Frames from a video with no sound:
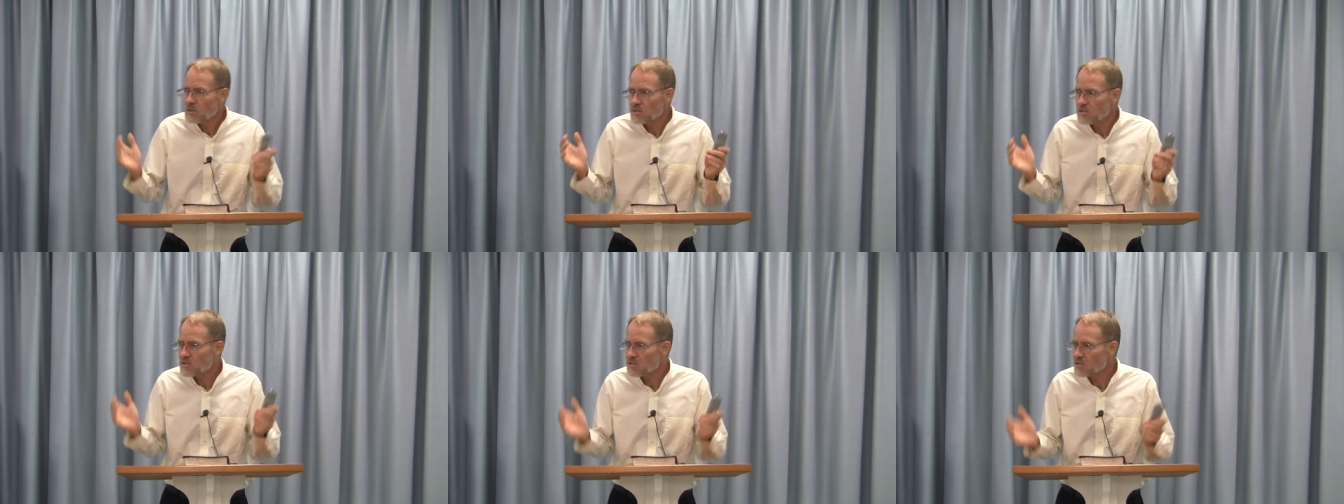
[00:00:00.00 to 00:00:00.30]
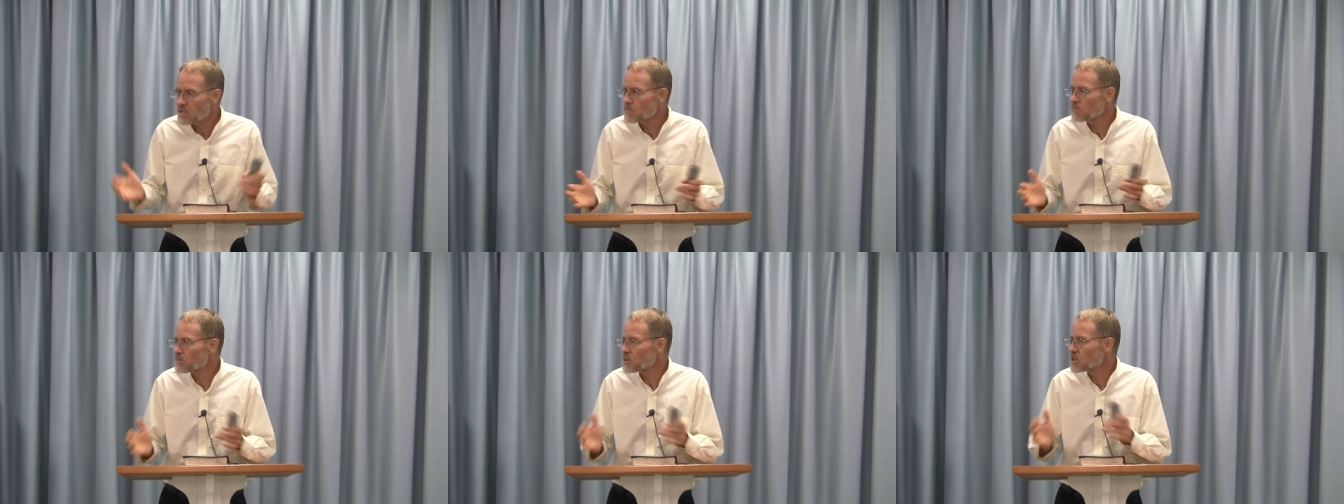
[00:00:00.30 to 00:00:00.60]

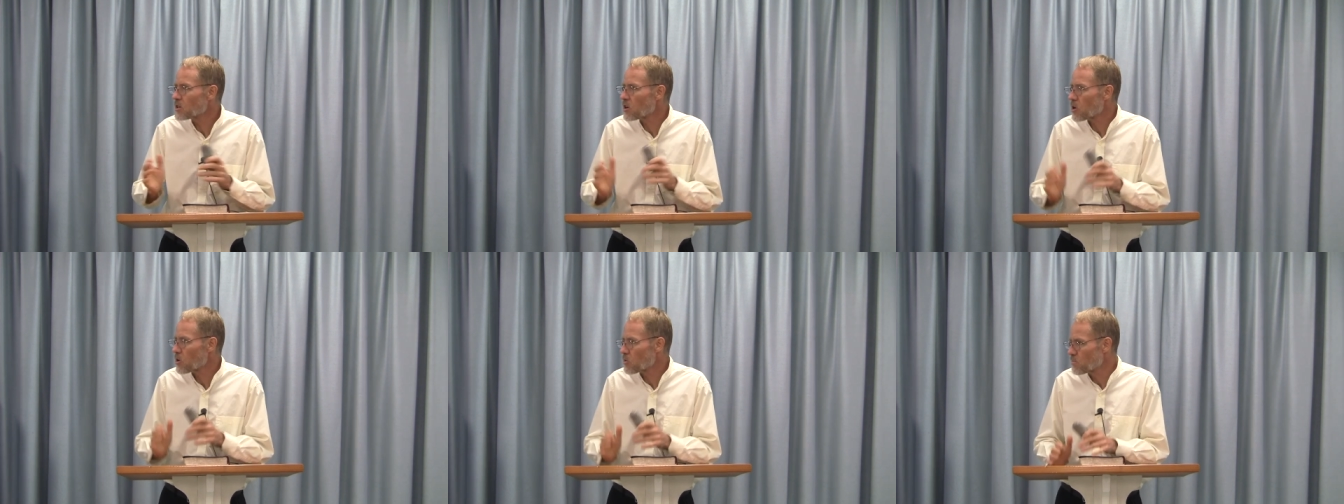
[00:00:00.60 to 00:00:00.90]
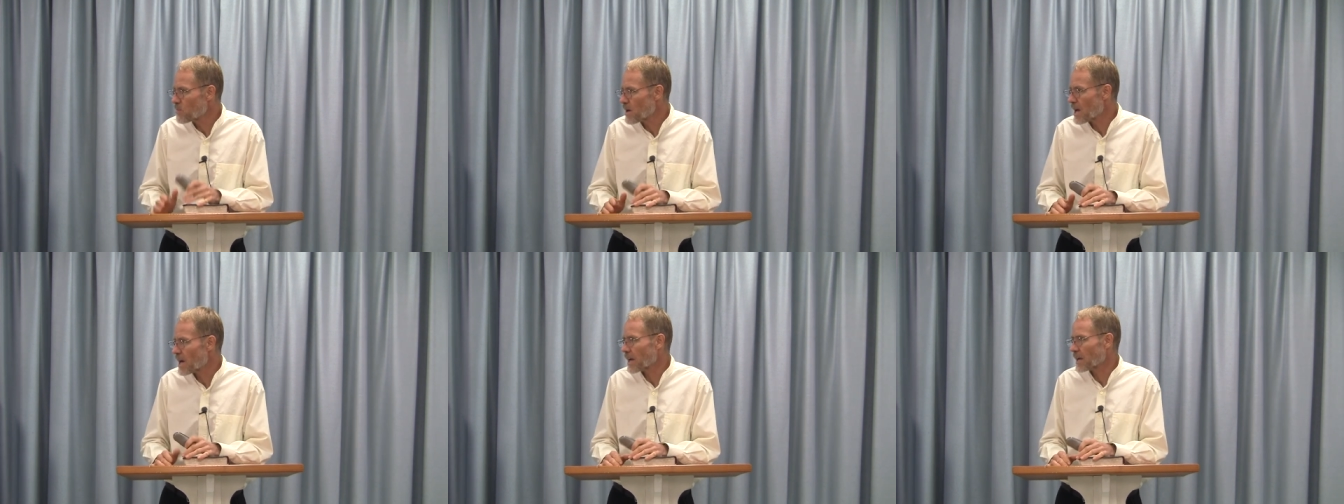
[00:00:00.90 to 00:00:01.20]
simply
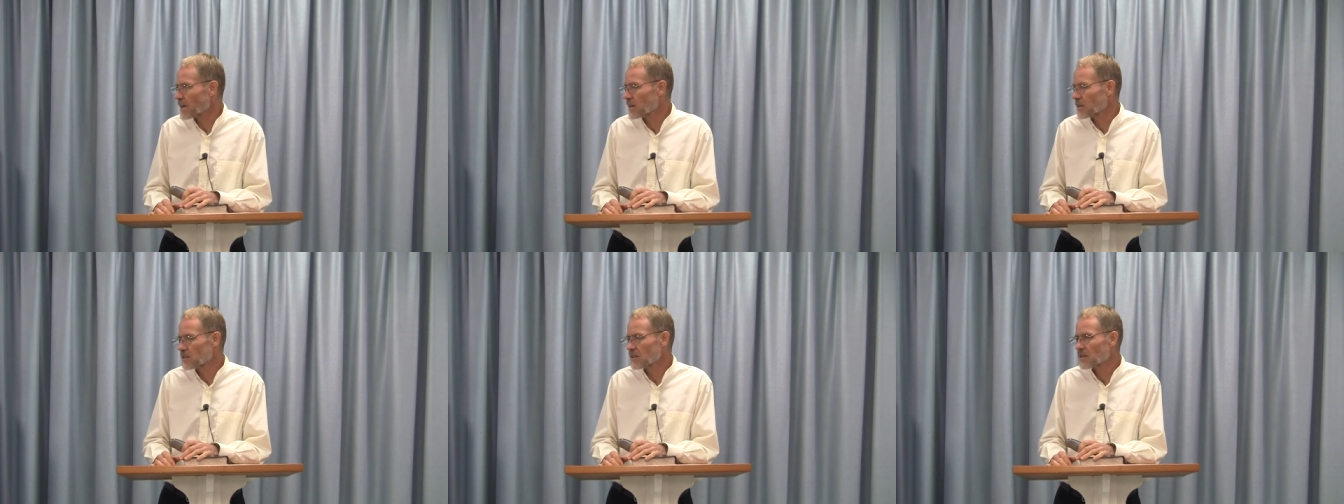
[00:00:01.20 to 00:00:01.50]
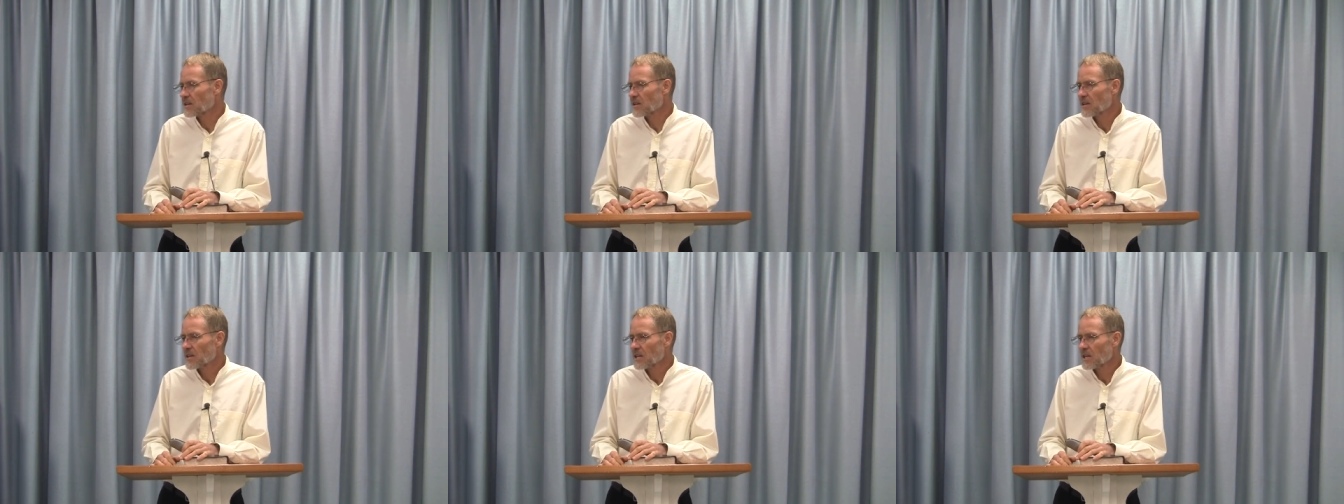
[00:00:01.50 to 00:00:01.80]
obey,
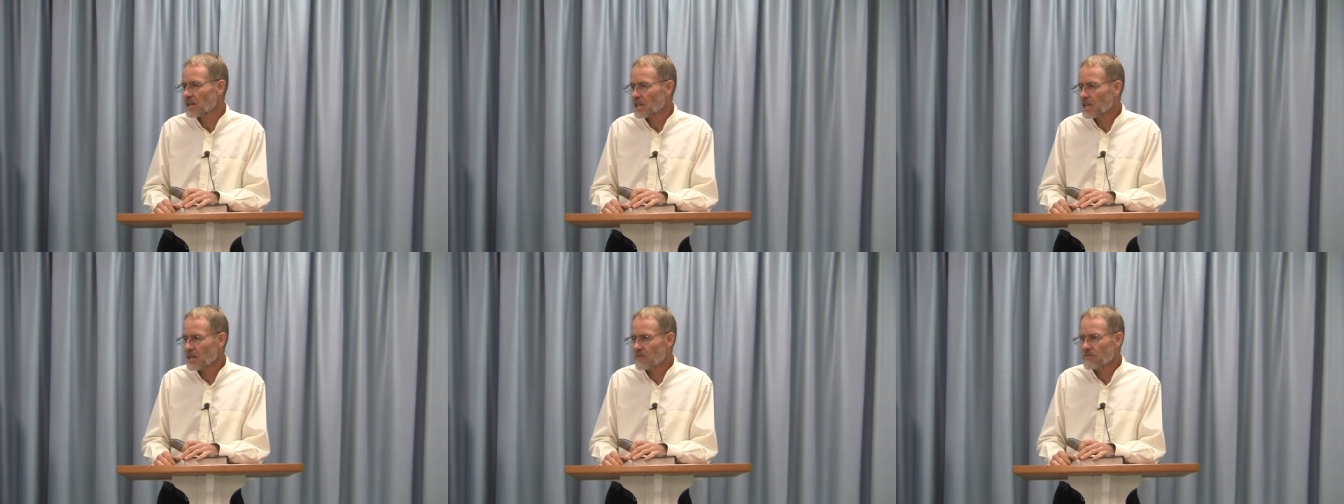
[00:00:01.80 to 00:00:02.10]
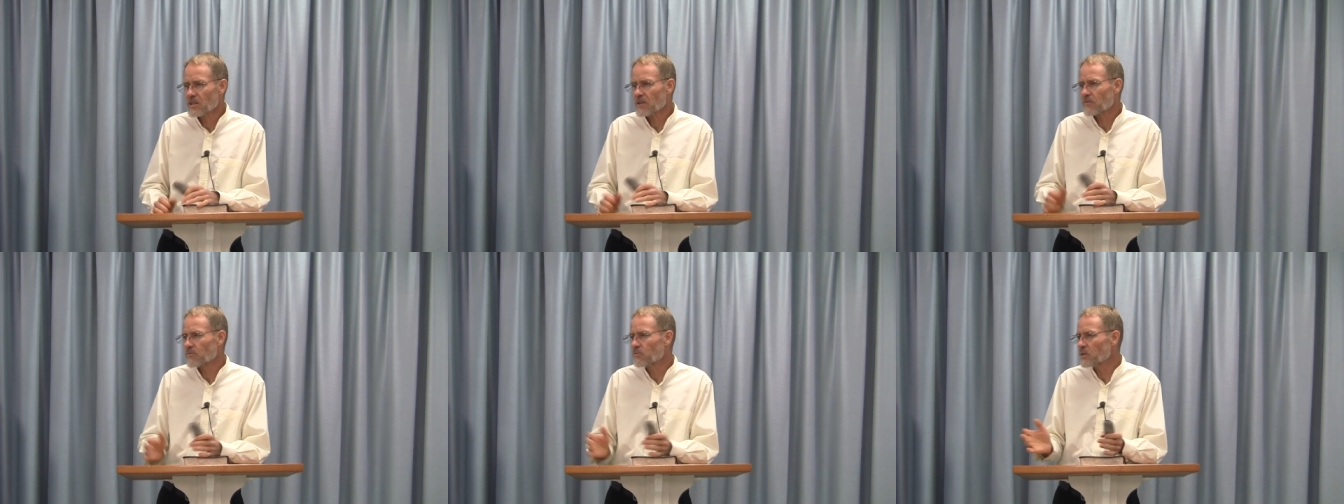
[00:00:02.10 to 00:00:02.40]
even
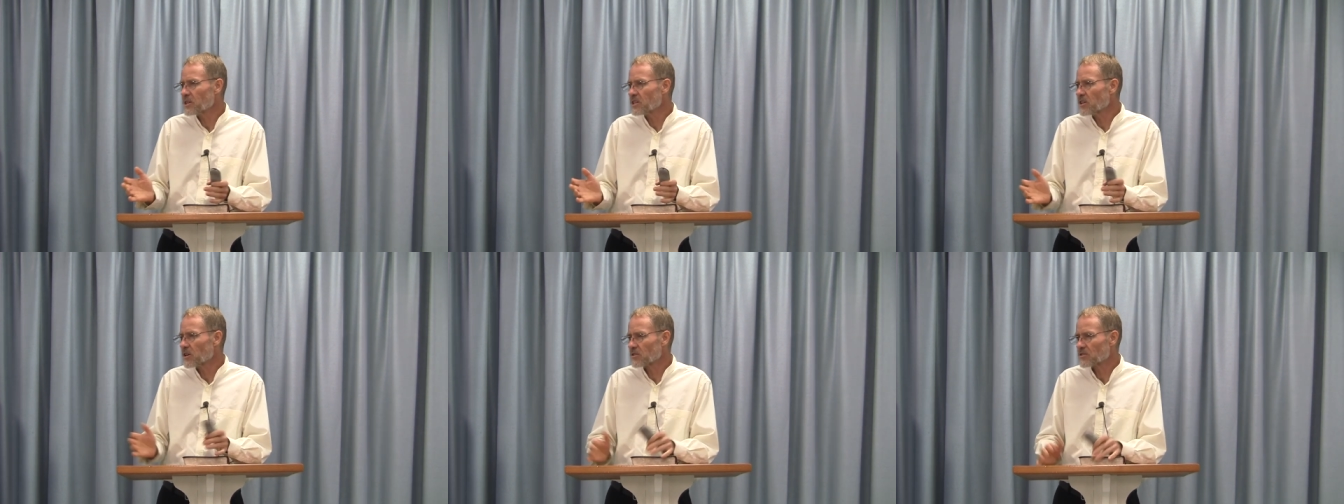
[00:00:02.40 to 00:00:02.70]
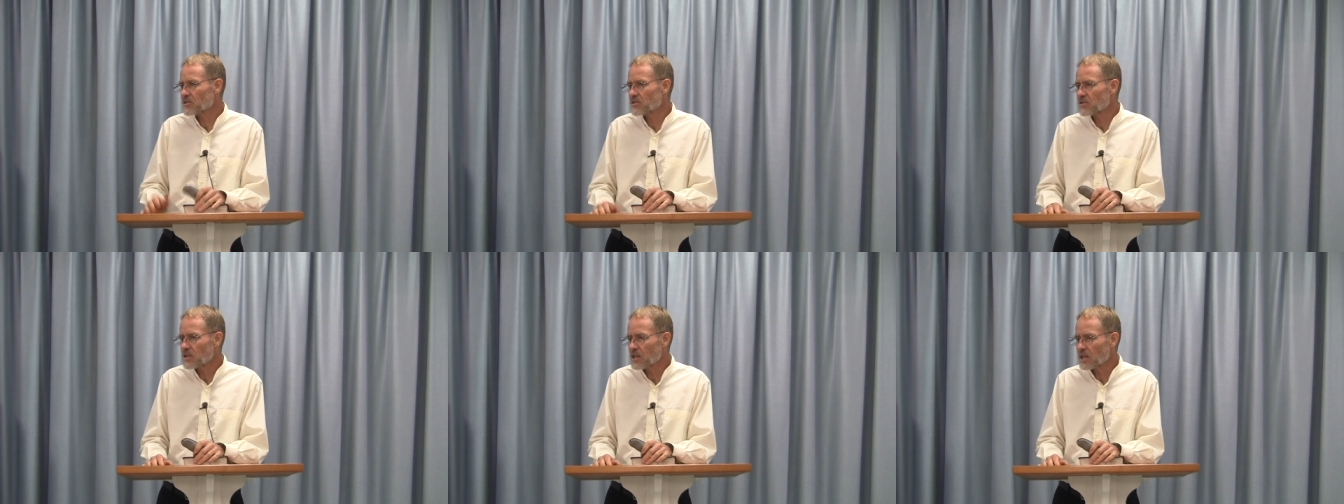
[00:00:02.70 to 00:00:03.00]
if we don't
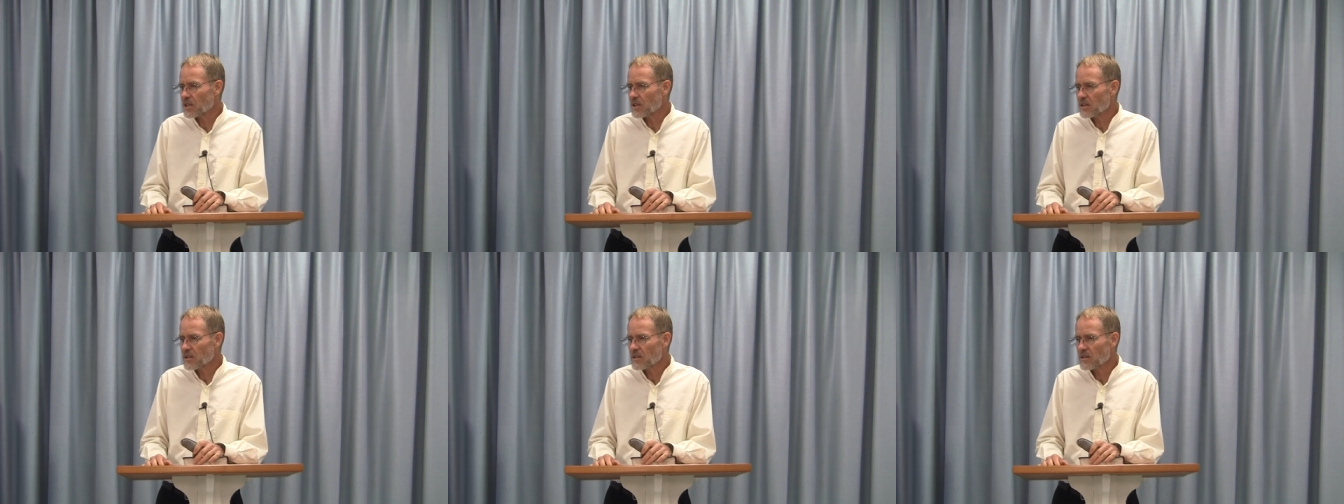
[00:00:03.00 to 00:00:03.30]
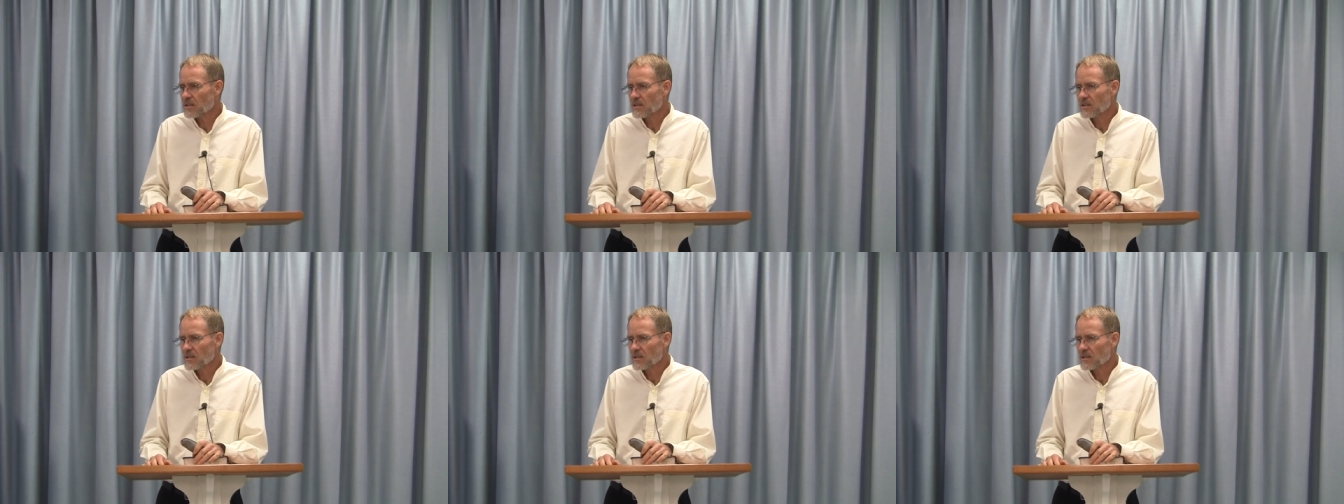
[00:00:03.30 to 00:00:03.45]
see